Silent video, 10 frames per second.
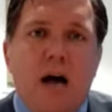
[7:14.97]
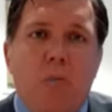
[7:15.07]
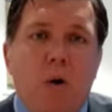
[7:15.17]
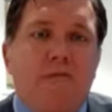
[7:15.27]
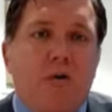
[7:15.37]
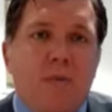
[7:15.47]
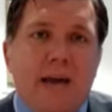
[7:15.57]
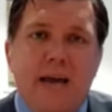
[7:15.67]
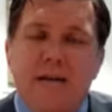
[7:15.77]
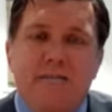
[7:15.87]
whether it
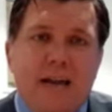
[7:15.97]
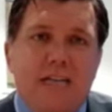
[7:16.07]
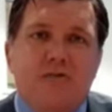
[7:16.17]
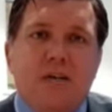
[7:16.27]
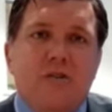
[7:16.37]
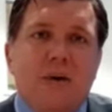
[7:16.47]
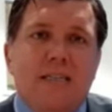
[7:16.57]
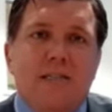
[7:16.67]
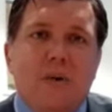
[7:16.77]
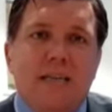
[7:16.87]
be later on in
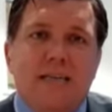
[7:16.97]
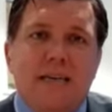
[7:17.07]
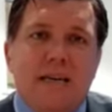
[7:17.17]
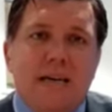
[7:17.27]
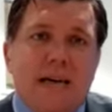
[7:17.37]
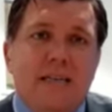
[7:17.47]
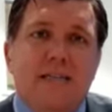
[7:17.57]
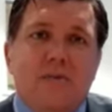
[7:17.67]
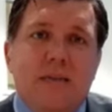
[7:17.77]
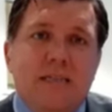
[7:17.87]
2020, into
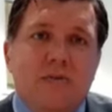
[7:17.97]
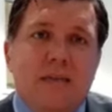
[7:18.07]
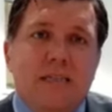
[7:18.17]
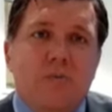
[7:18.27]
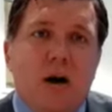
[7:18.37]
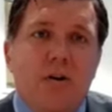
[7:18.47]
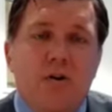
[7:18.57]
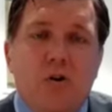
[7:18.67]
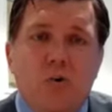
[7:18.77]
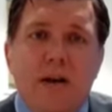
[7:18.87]
2021,
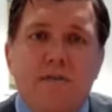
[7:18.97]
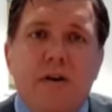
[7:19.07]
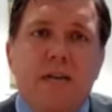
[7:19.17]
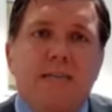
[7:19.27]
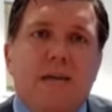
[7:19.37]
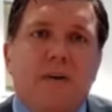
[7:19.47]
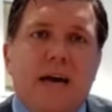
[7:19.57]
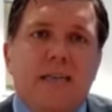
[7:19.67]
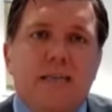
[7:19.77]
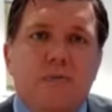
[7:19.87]
or even in some
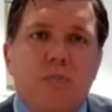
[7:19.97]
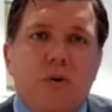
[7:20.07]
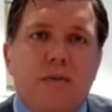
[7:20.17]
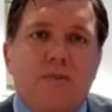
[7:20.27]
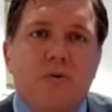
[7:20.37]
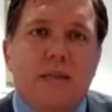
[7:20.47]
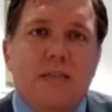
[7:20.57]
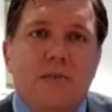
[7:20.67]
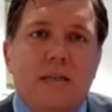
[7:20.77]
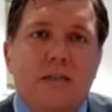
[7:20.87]
cases we're booking for
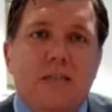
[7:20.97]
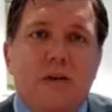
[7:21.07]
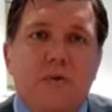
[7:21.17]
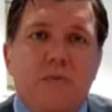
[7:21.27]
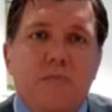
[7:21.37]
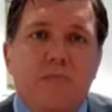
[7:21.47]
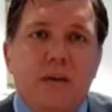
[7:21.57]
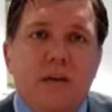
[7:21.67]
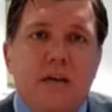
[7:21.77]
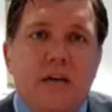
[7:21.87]
2022.
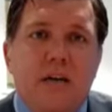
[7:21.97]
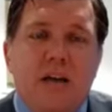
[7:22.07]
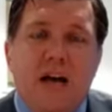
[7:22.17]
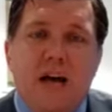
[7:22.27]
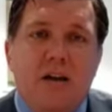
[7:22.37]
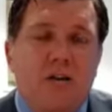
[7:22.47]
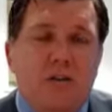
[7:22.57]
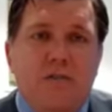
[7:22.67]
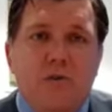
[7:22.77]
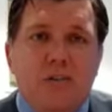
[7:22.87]

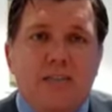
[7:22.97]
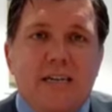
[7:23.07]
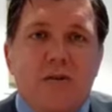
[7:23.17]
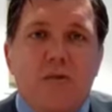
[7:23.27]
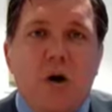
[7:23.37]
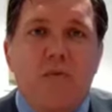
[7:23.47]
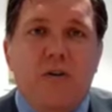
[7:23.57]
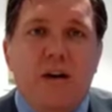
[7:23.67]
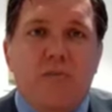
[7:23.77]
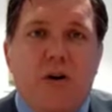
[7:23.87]
Look forward to seeing you all
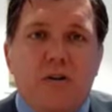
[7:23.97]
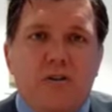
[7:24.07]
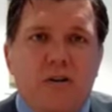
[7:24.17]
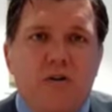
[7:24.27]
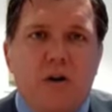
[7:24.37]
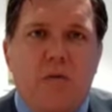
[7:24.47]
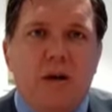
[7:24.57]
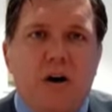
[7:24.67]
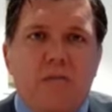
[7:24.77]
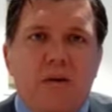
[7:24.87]
hopefully in a branch soon.
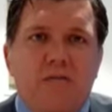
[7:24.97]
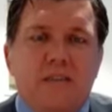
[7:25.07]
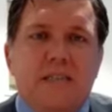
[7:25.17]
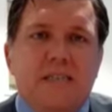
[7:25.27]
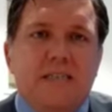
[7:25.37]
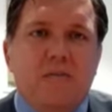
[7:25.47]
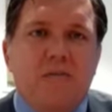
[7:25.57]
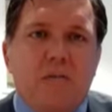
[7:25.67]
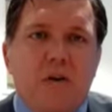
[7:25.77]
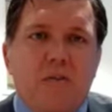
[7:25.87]
I'll be visiting some of
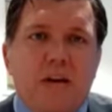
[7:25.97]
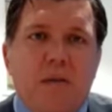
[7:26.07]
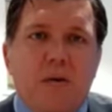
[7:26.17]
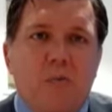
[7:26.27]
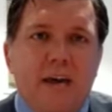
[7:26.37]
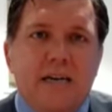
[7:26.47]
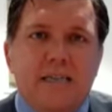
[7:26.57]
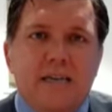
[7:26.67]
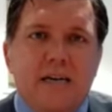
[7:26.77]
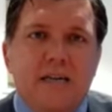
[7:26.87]
them over the coming weeks
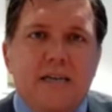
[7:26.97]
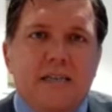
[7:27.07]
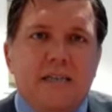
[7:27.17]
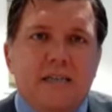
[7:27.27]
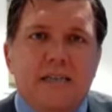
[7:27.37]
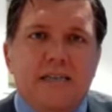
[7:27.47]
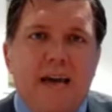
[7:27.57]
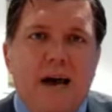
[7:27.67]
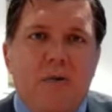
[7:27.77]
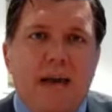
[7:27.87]
to see
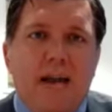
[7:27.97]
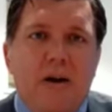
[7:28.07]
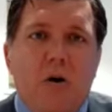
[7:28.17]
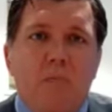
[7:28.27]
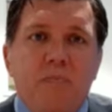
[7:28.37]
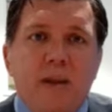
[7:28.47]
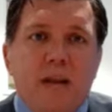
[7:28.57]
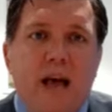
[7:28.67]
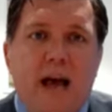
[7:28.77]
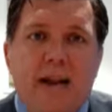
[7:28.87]
how we're getting on.
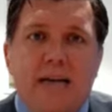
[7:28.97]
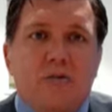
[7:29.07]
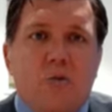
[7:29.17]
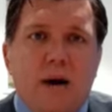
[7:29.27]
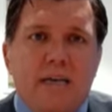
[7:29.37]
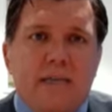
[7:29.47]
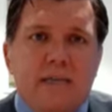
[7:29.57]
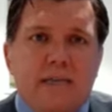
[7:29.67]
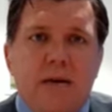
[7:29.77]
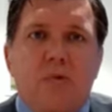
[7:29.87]
And as always,
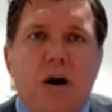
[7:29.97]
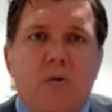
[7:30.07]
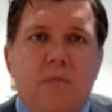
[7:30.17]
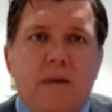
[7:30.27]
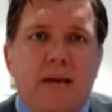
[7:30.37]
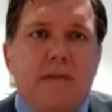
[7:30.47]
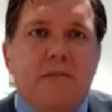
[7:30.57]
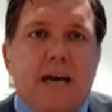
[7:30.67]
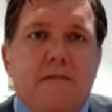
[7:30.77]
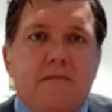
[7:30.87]
keep well and keep
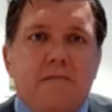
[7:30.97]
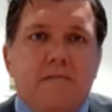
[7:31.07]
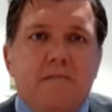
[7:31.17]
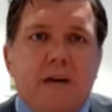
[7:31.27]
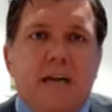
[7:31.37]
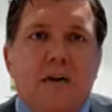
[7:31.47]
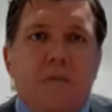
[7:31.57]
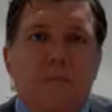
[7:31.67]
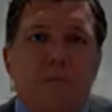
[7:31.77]
safe. Thank you.